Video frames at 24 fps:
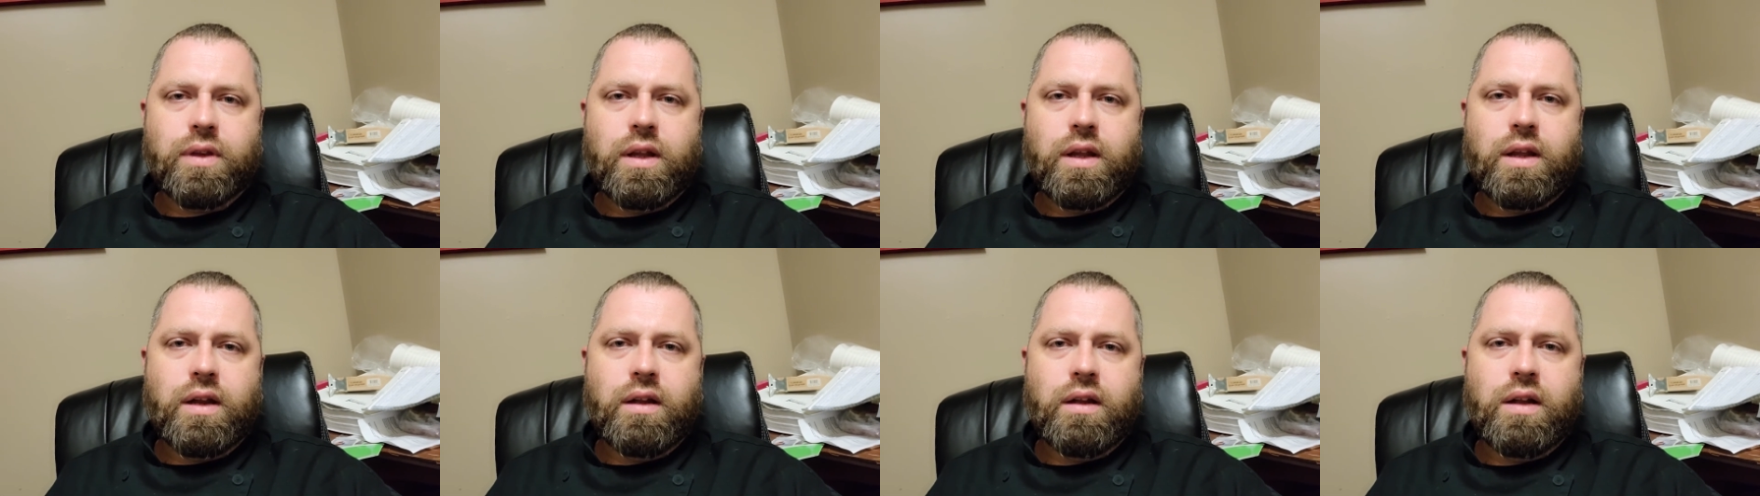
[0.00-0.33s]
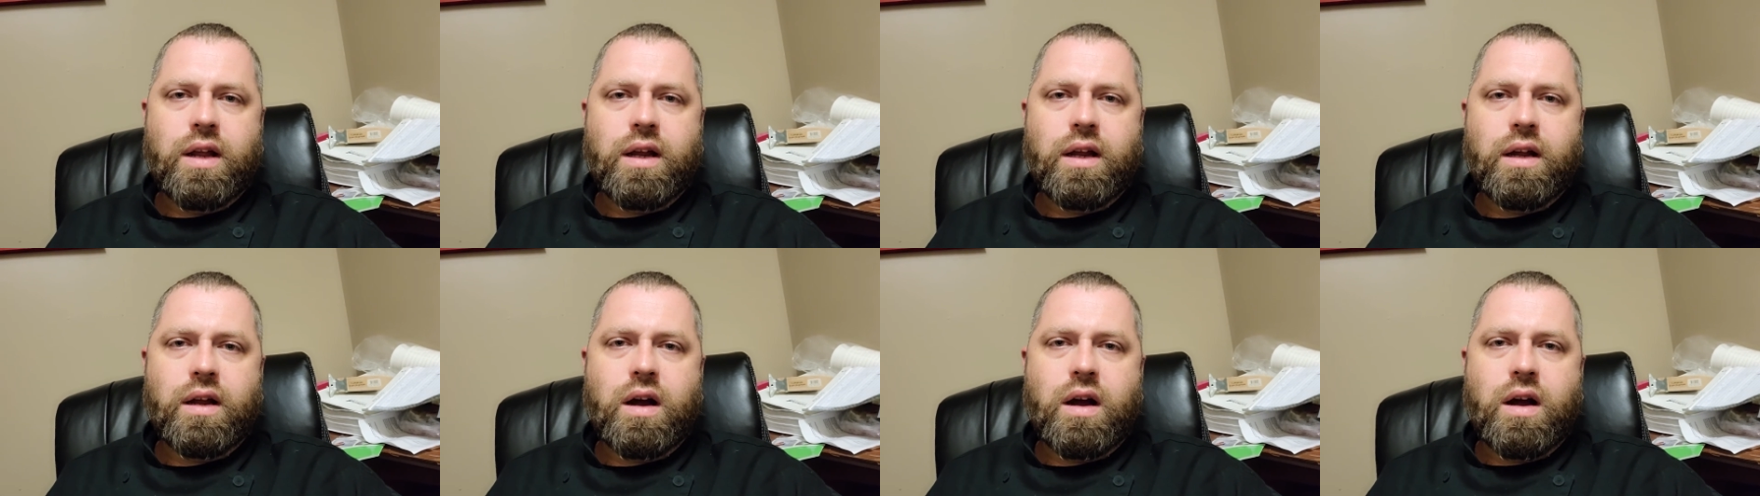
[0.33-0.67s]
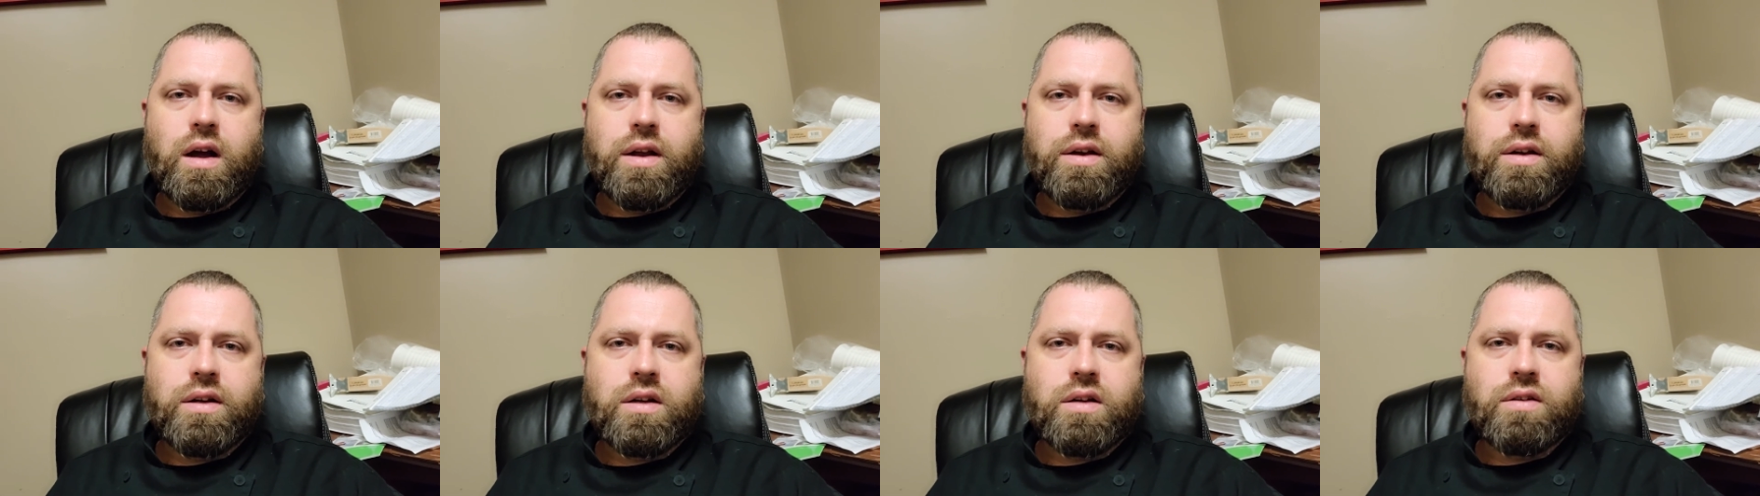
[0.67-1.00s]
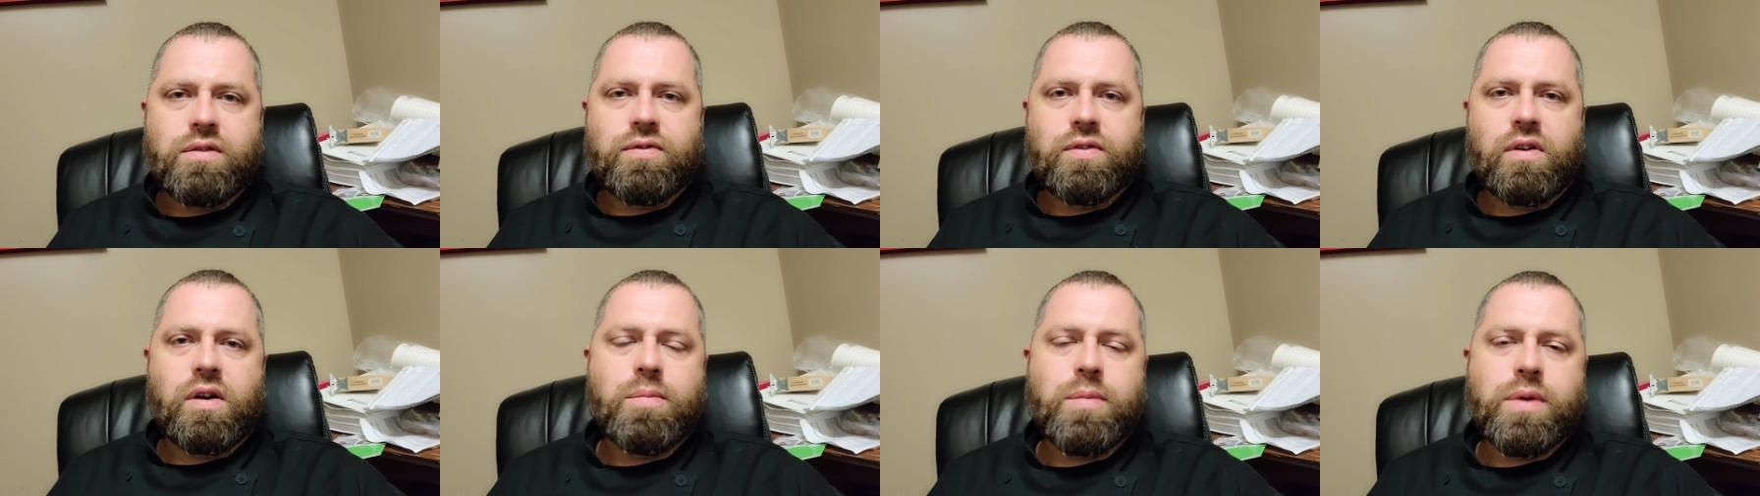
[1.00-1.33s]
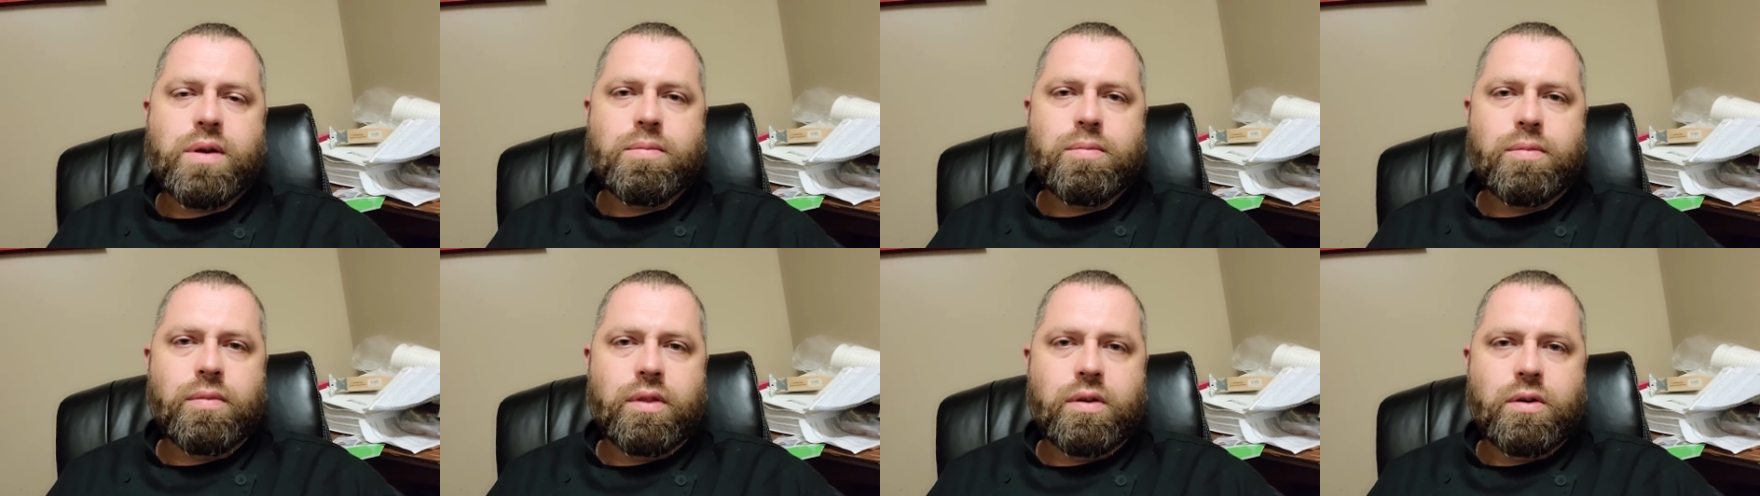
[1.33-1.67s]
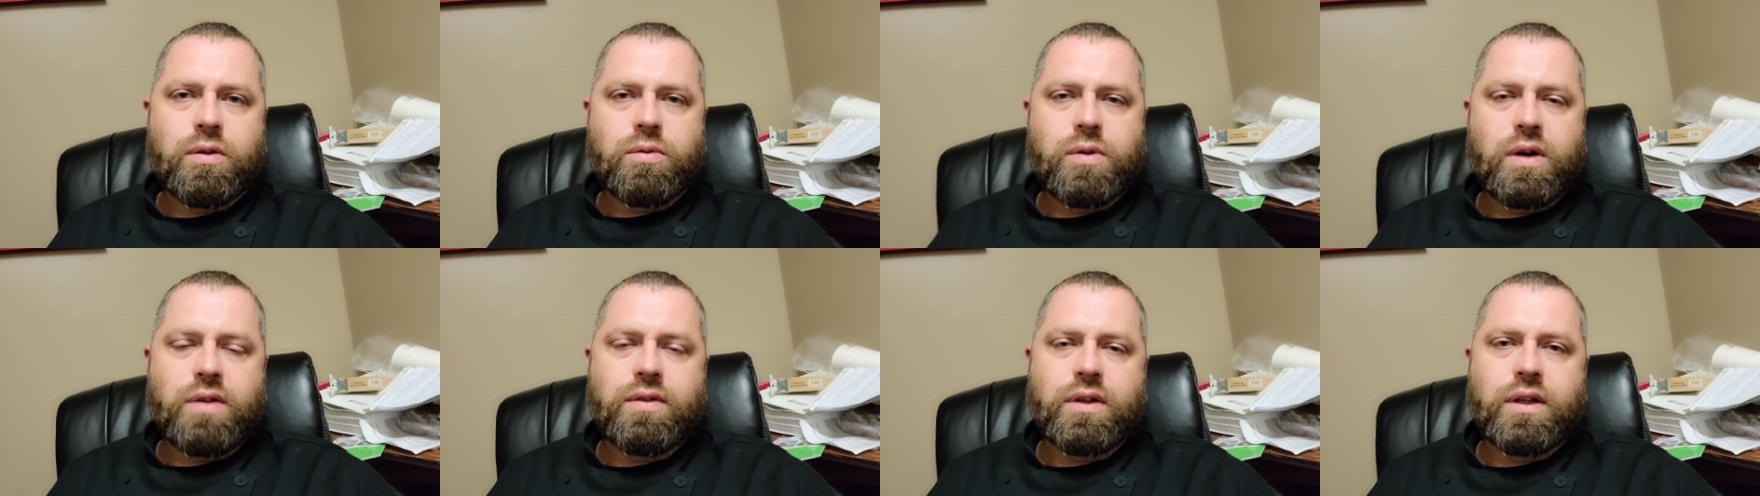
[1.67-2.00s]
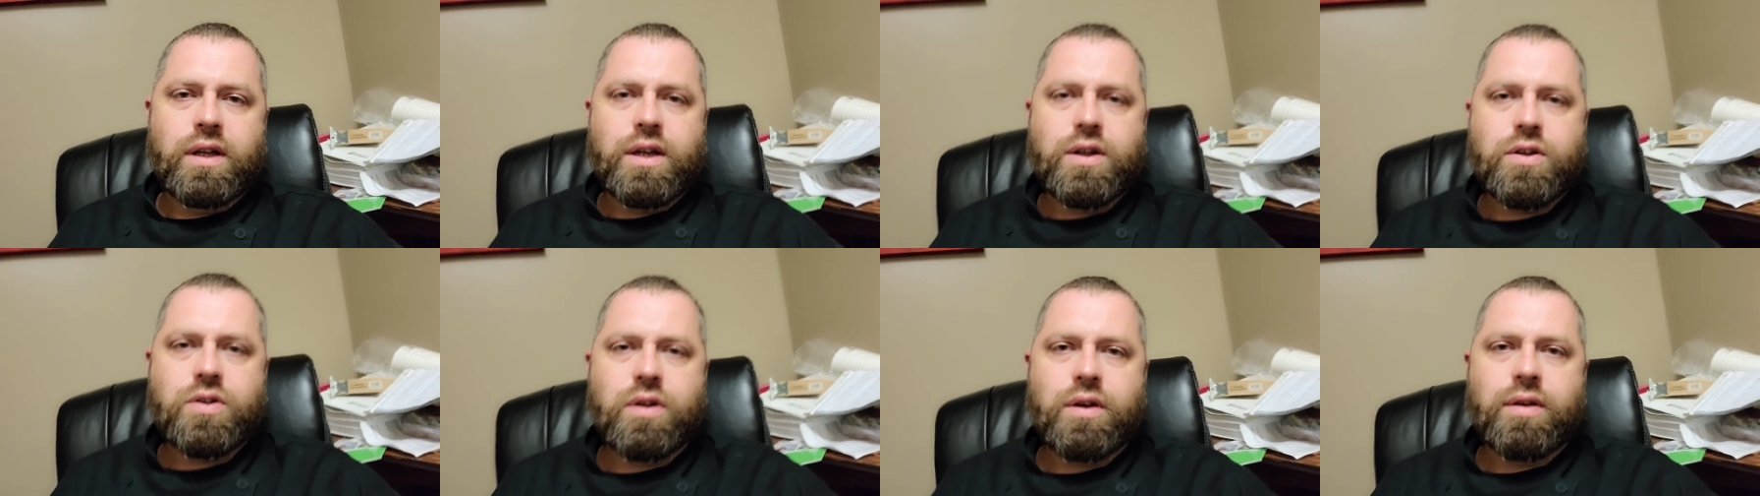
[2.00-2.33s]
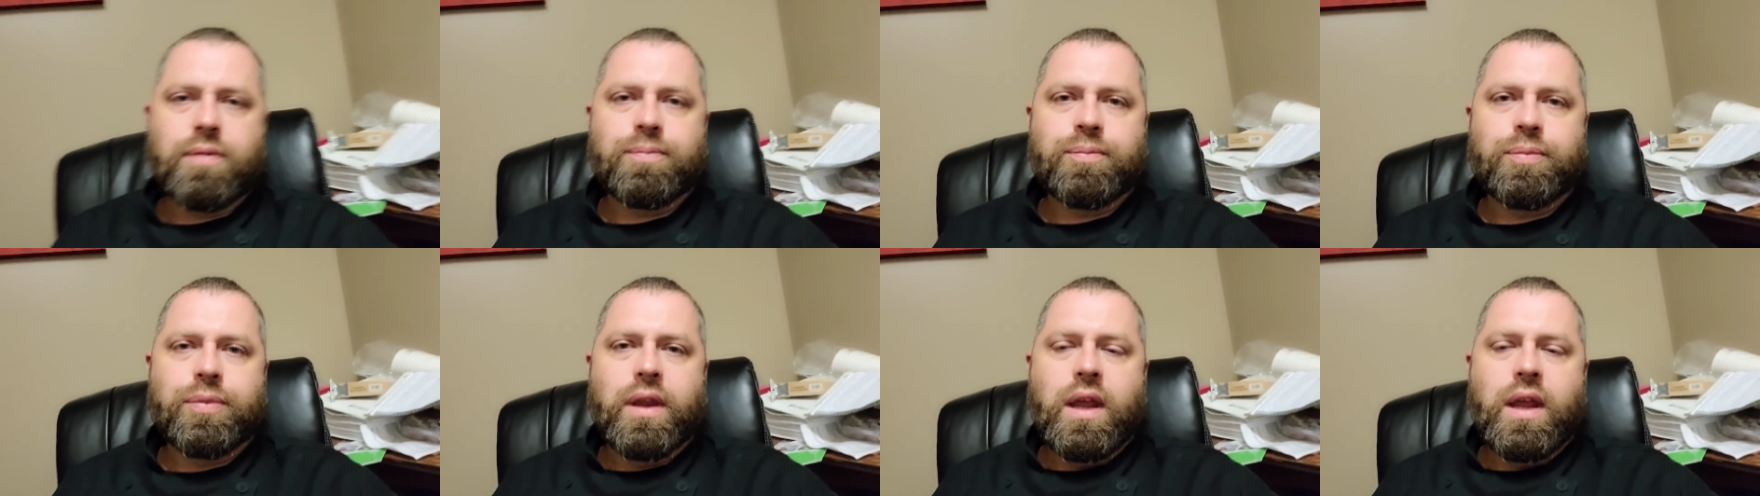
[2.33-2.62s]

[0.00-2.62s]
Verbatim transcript: and let God confirm it through revelation.